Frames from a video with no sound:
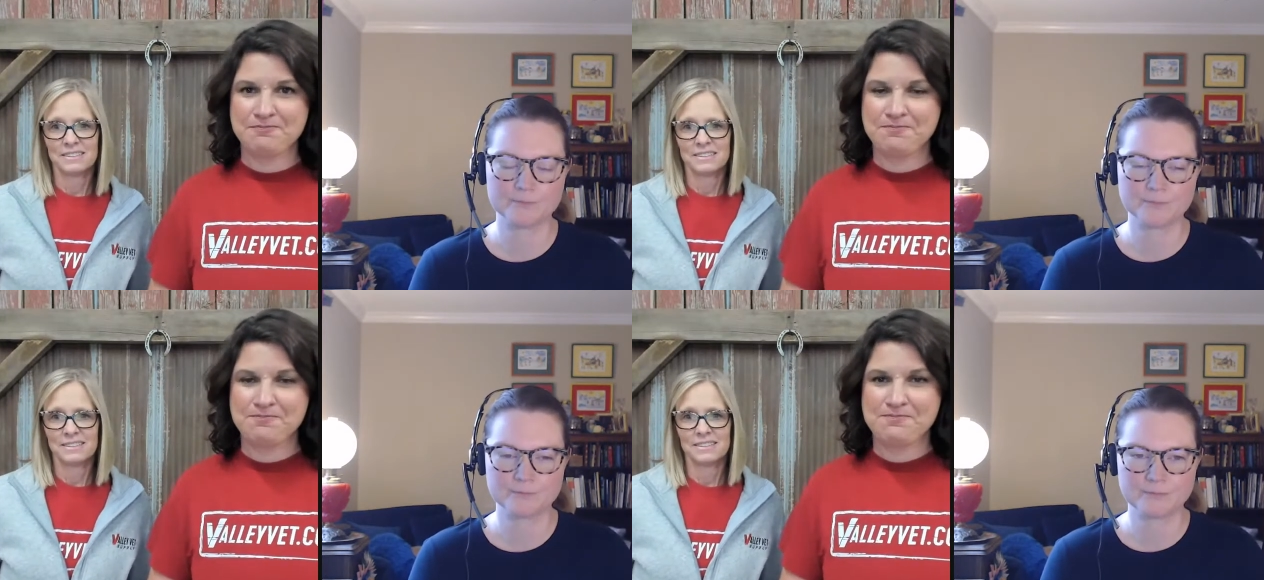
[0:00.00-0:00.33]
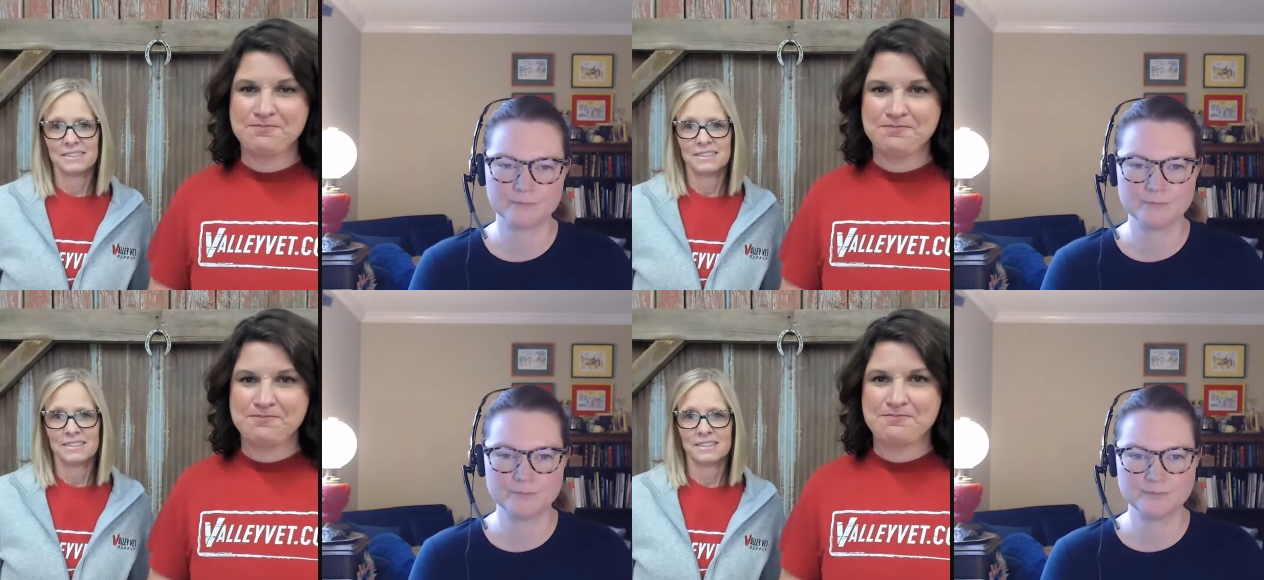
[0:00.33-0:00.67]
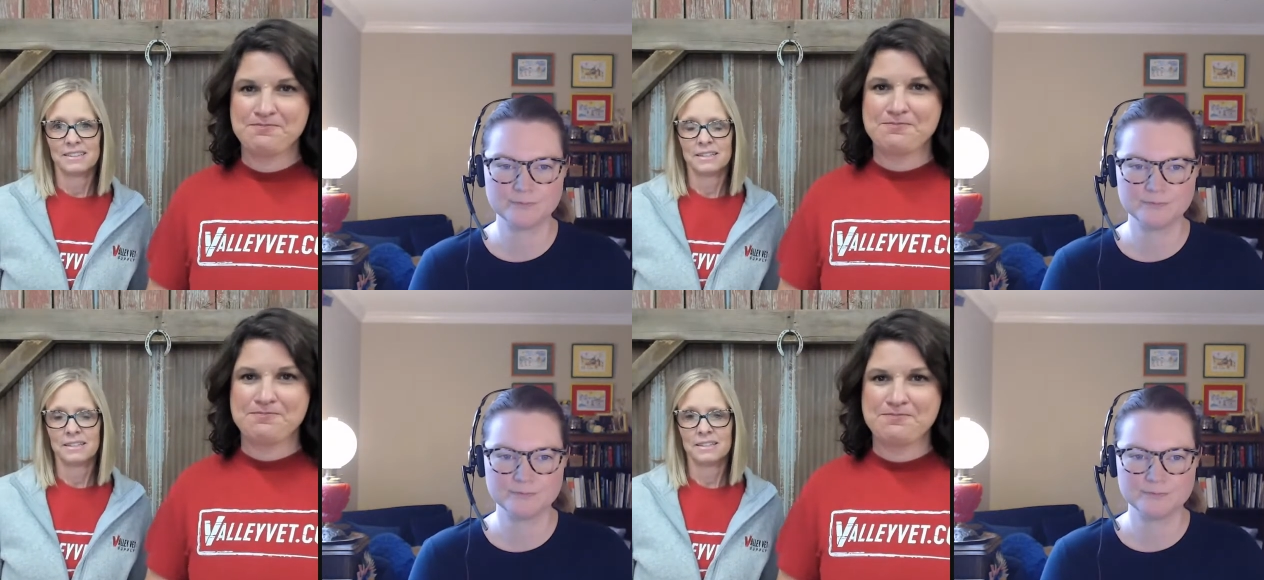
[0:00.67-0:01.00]

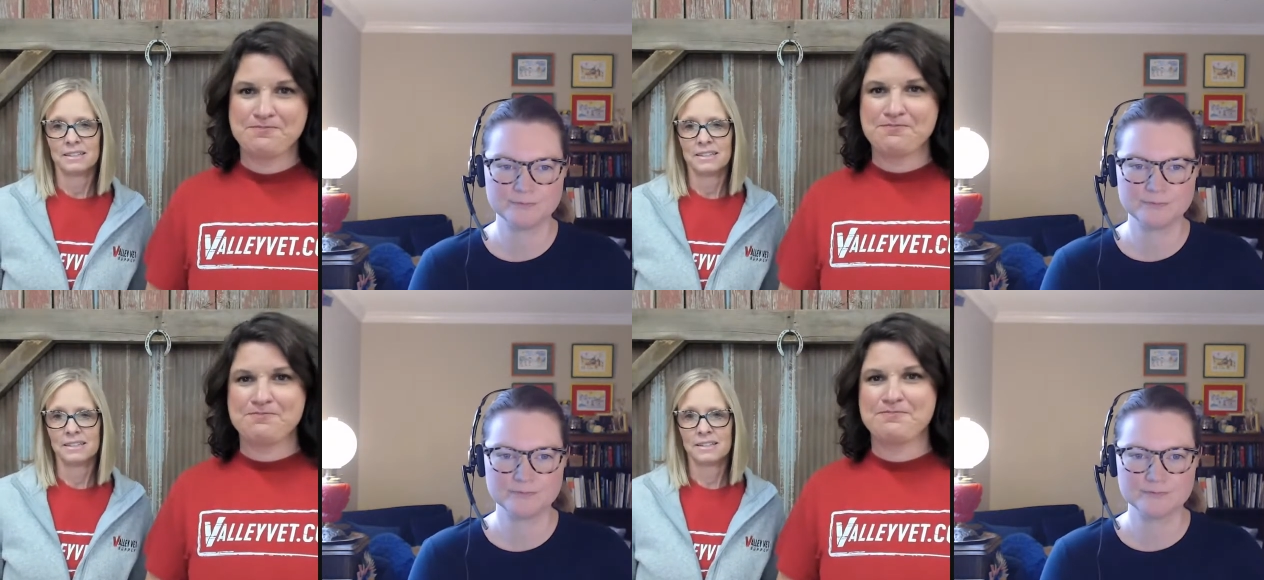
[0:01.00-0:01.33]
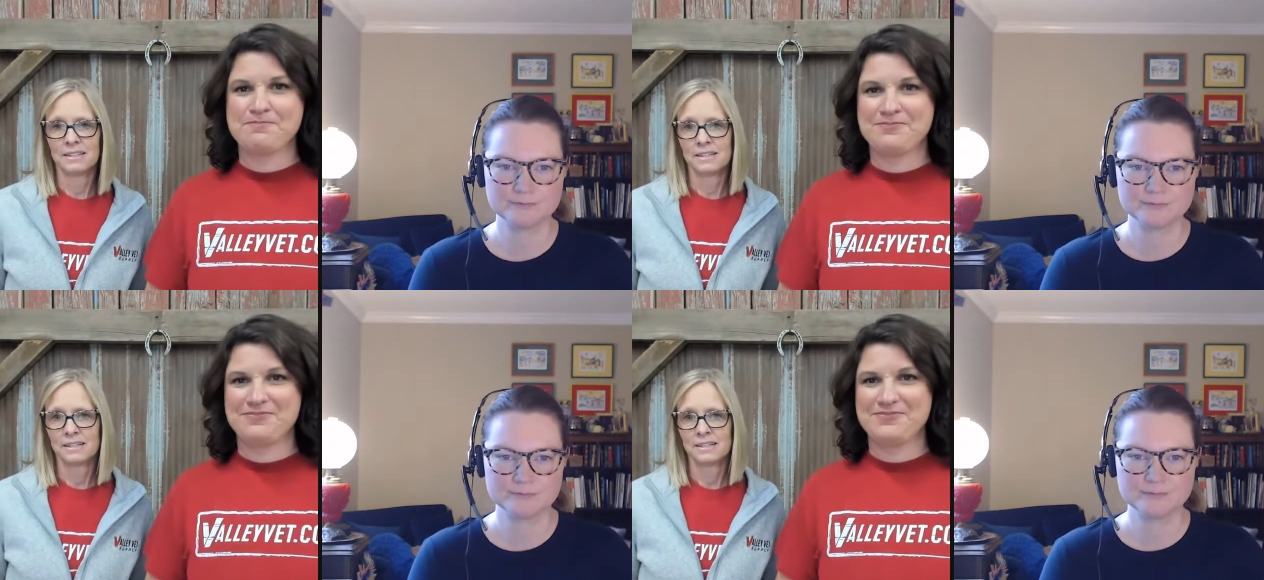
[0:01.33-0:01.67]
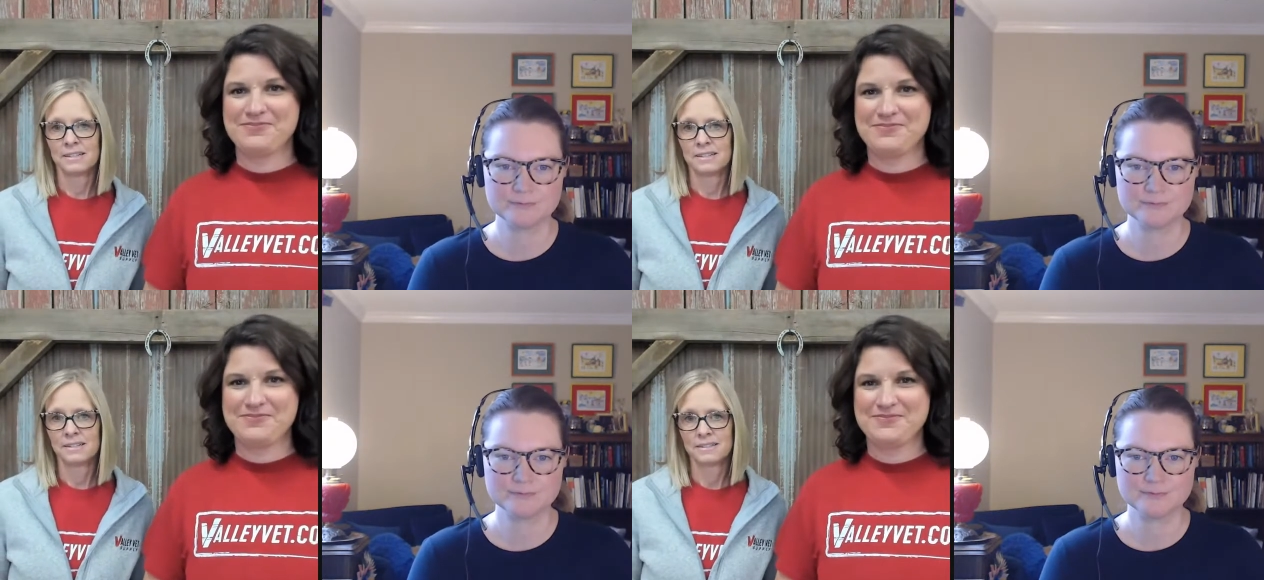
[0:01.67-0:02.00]

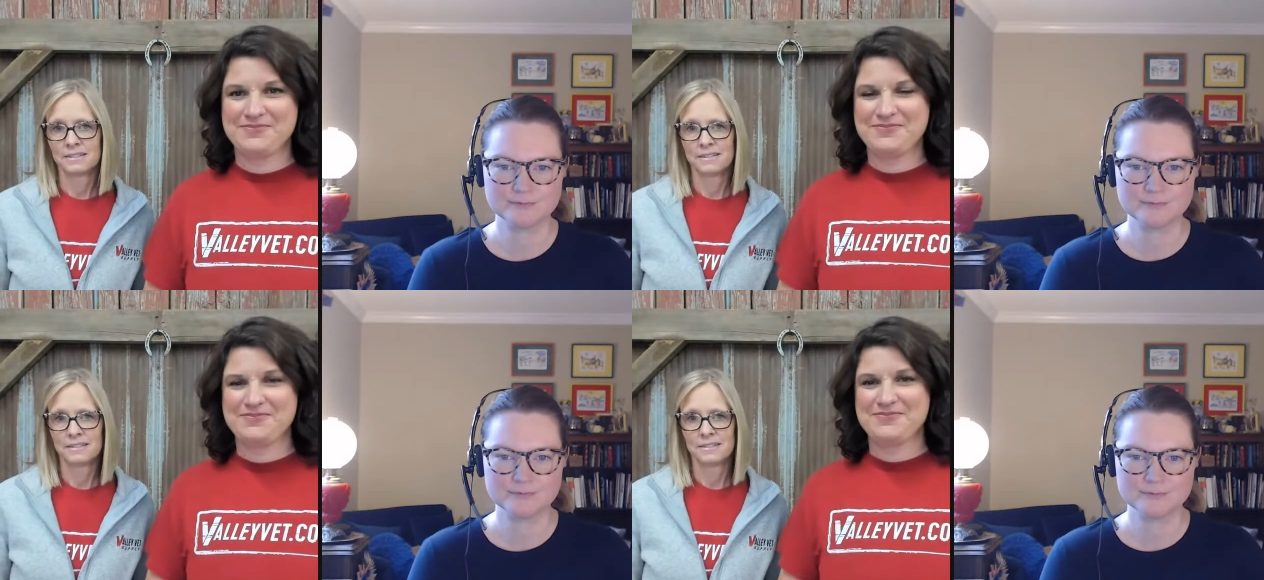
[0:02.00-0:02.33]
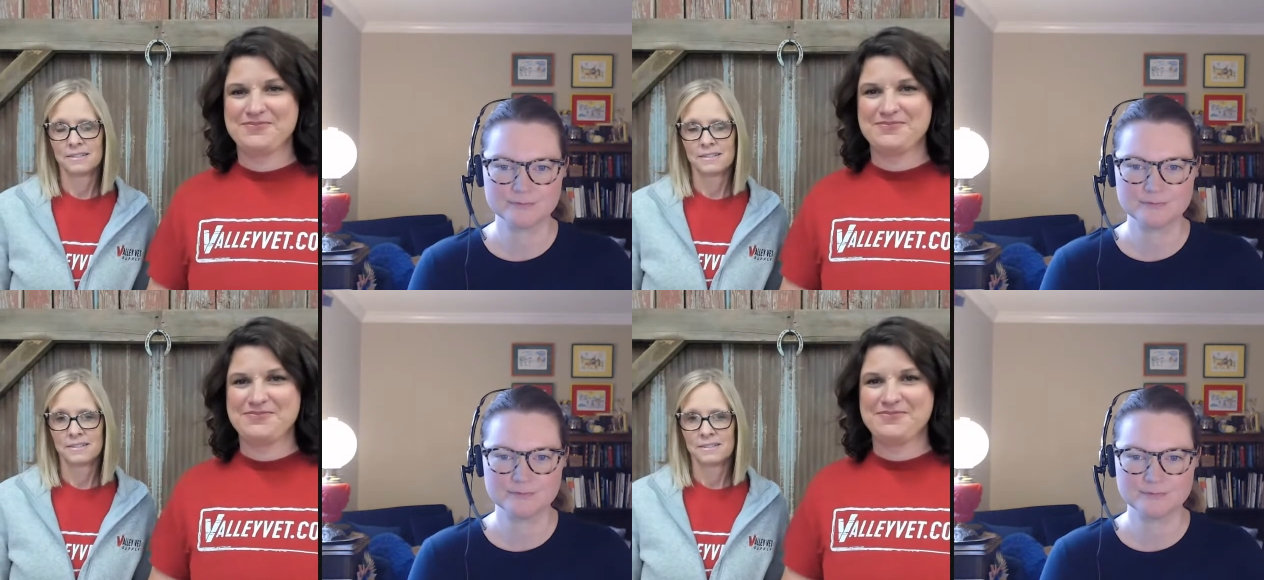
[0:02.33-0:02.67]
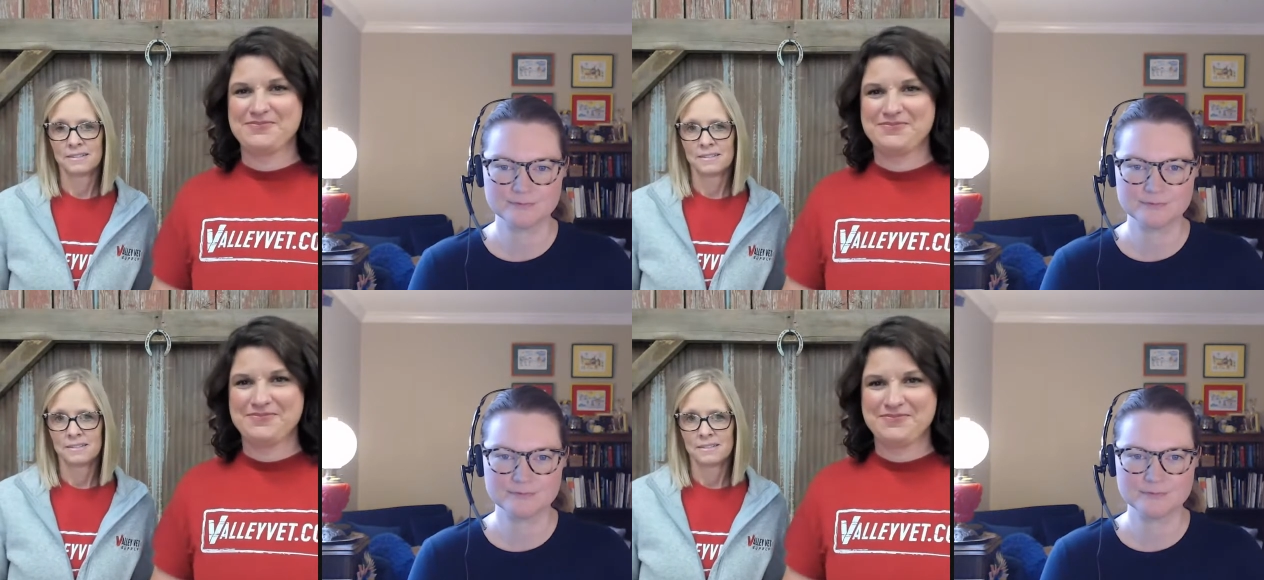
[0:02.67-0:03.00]

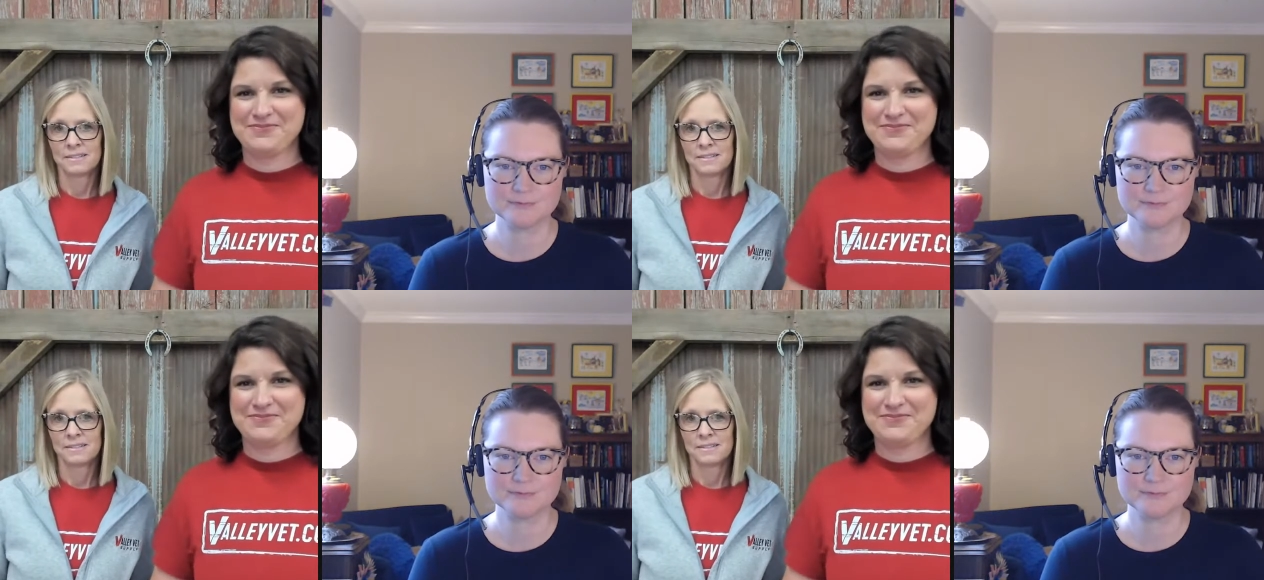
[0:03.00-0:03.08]
Nothing is said.